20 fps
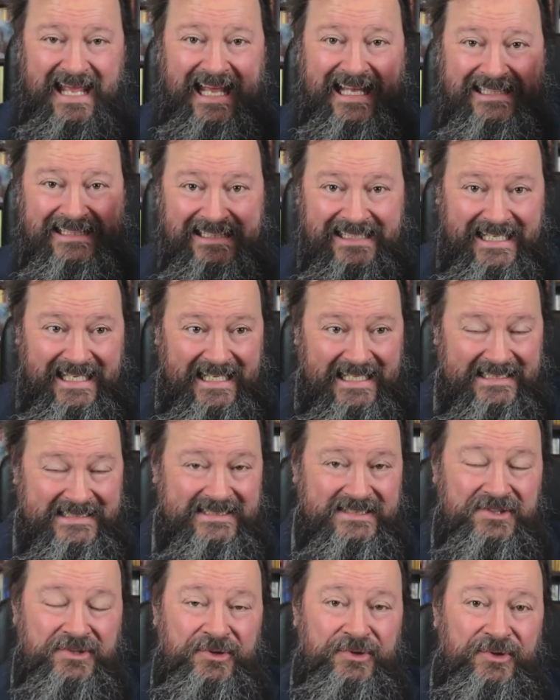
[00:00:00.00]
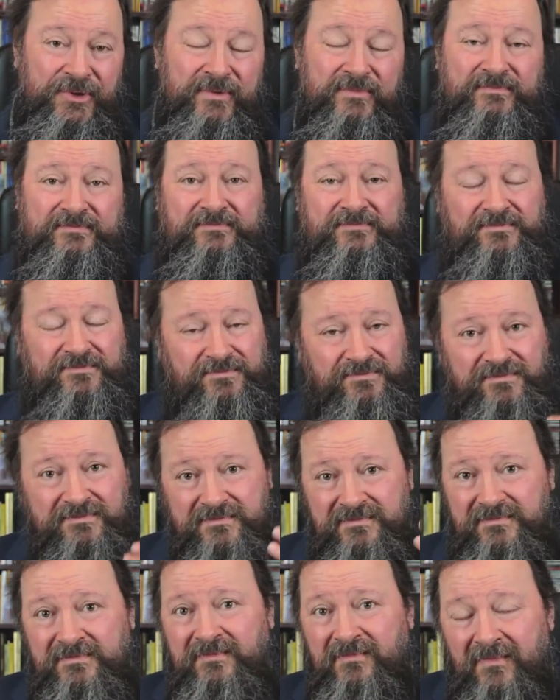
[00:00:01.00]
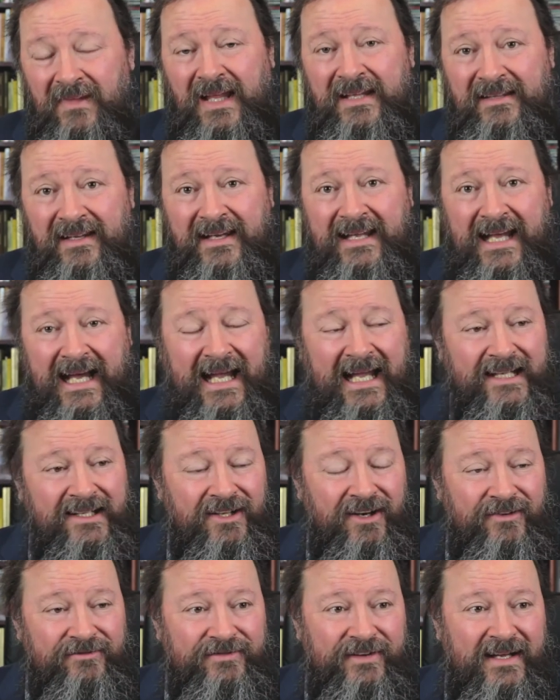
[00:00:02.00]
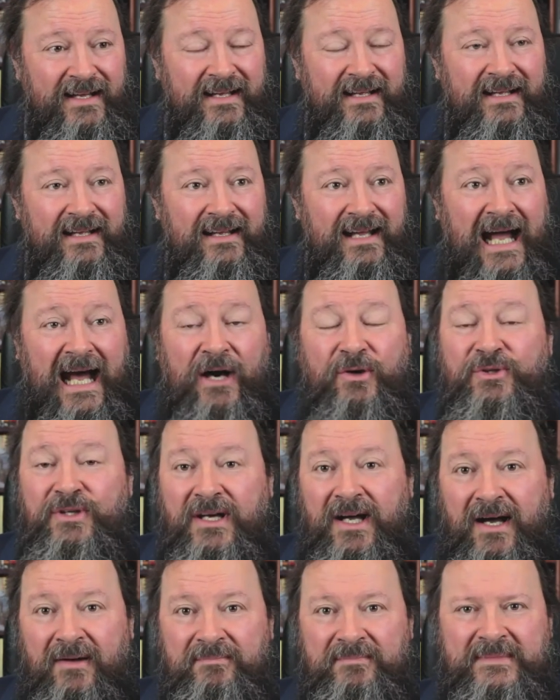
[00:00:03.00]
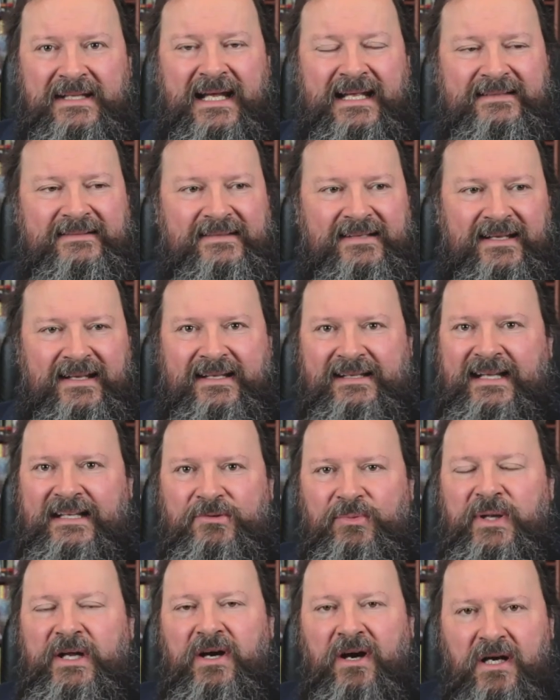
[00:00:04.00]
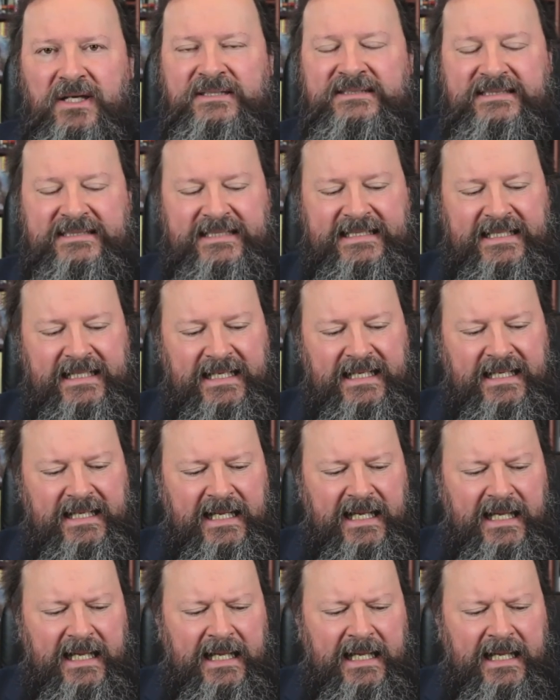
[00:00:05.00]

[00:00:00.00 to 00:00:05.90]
and leads to the kind of outcome that that we are seeking.